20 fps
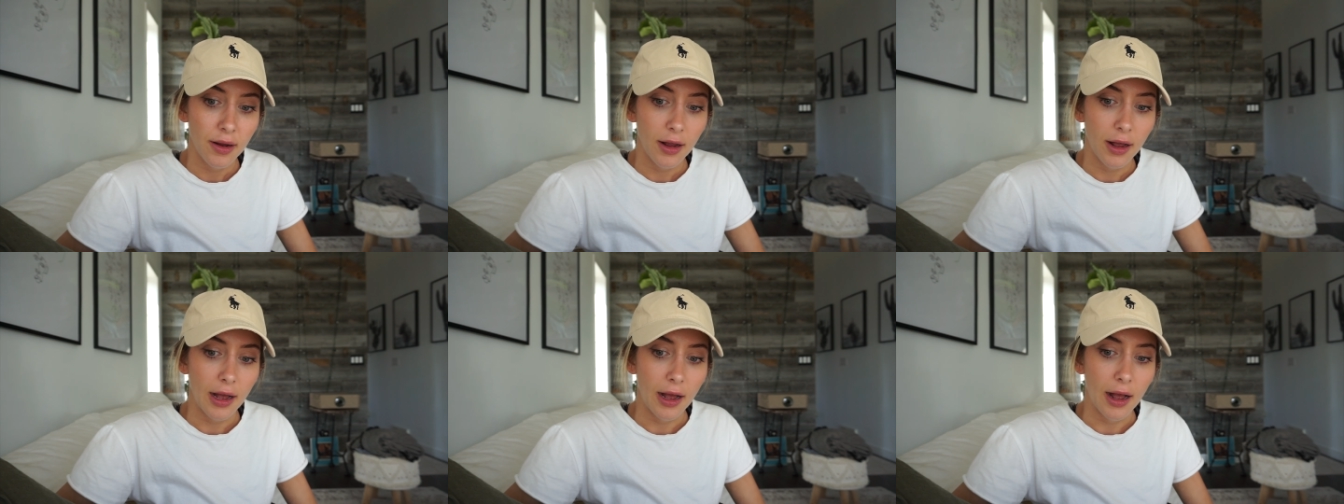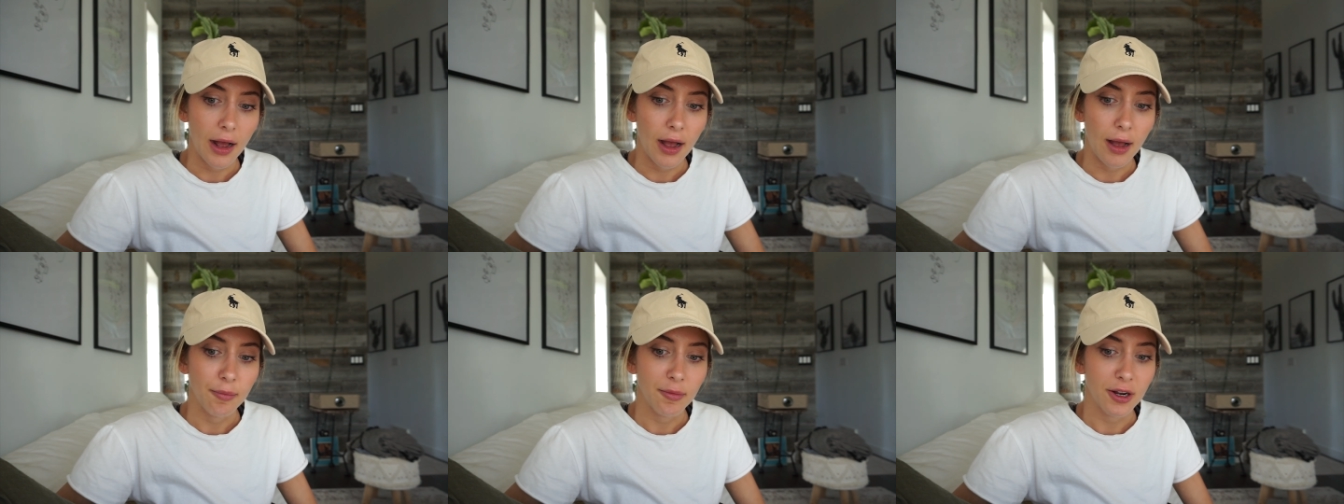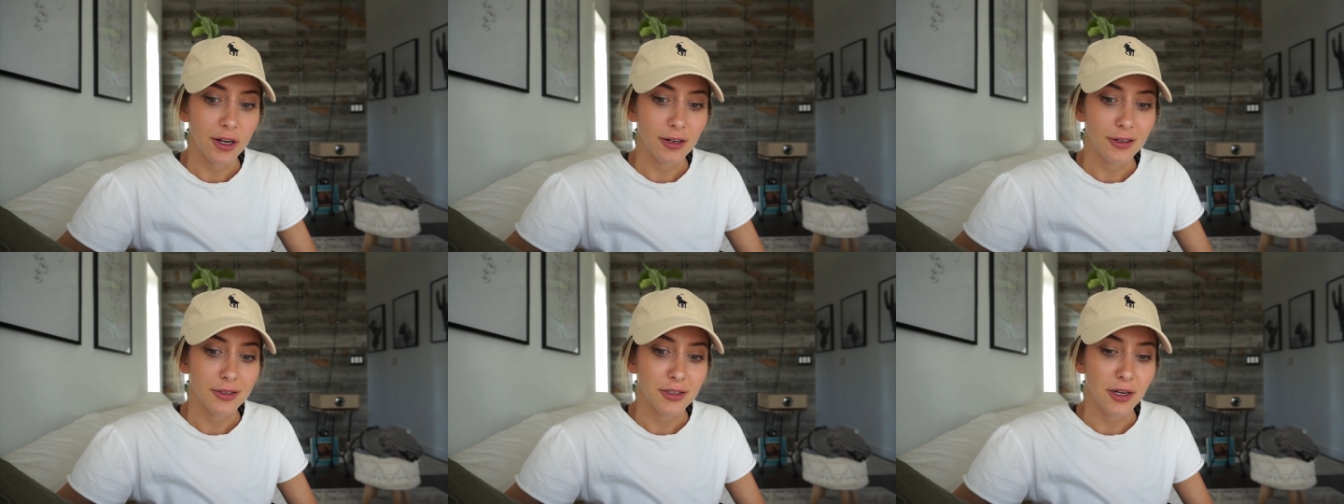I'm
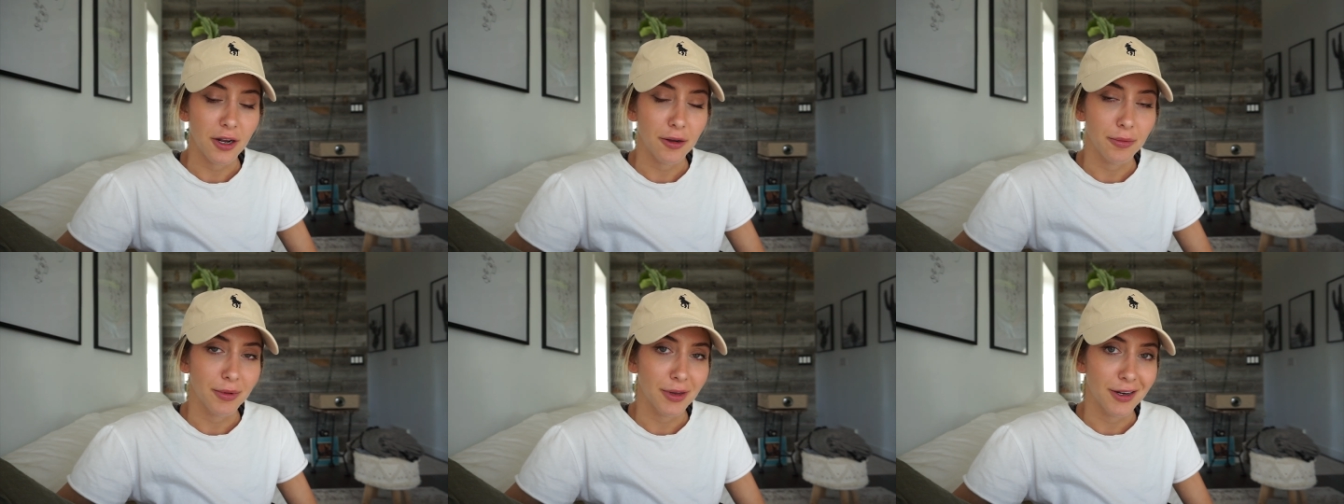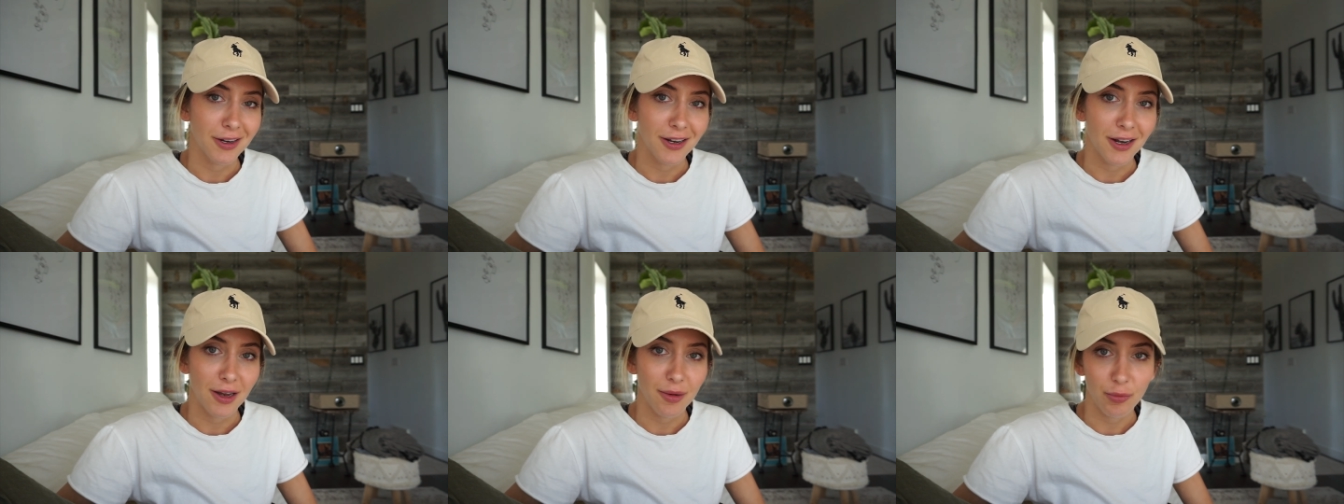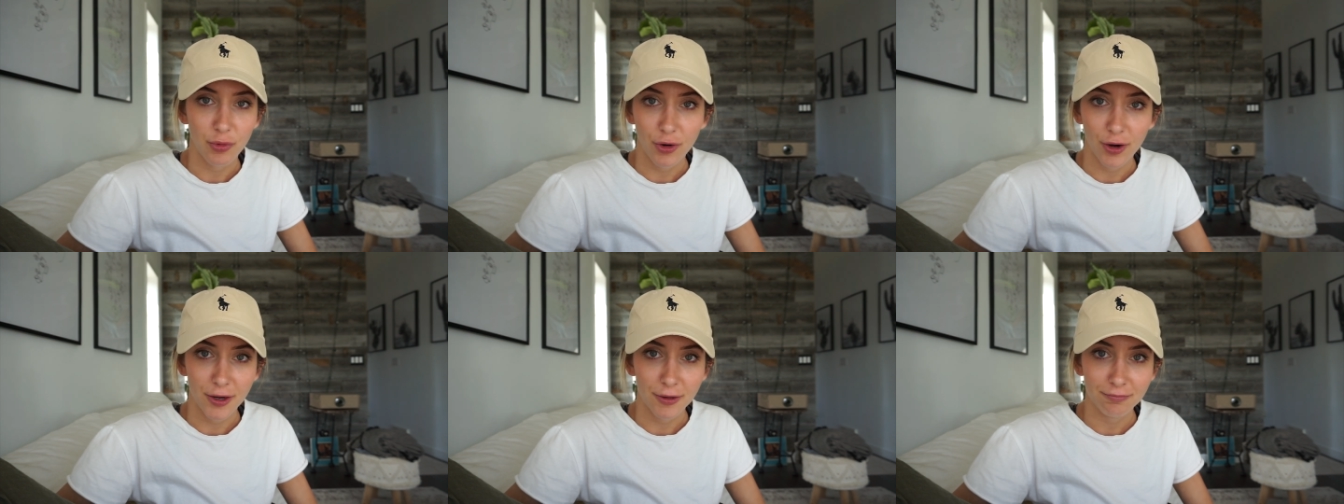not going to talk about it
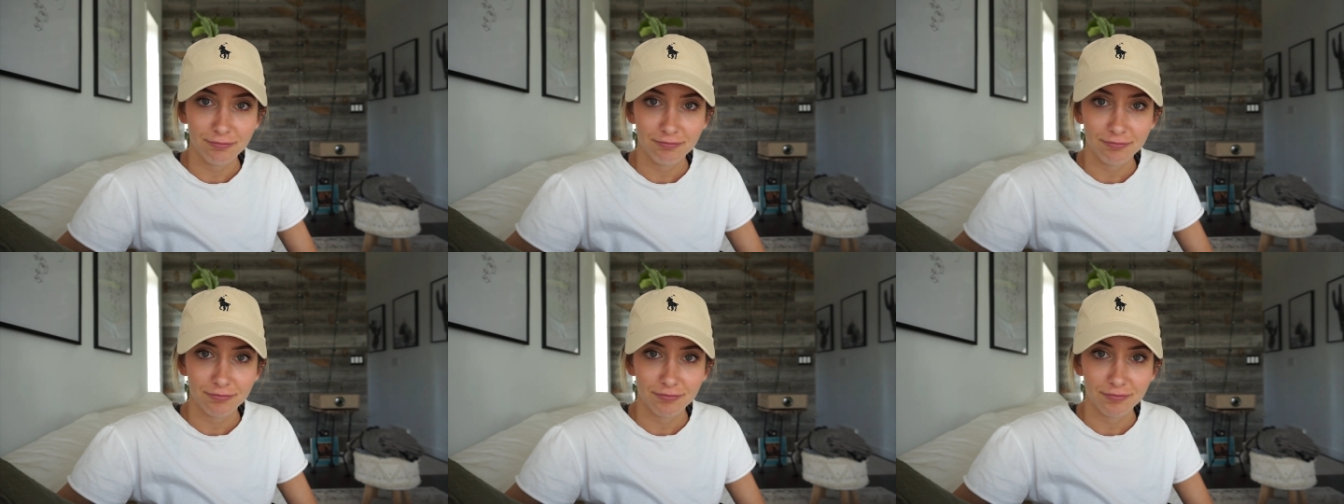anymore.